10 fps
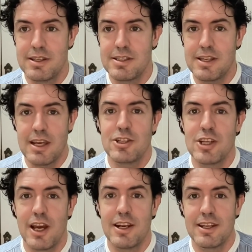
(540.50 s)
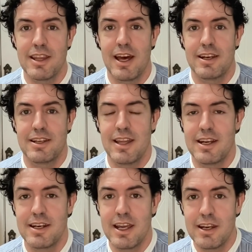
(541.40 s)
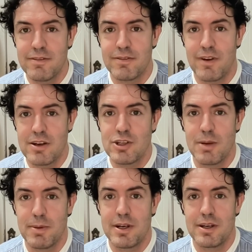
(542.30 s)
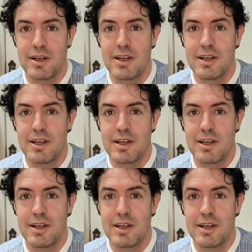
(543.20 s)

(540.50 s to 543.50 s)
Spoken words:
satiating that need for friendship in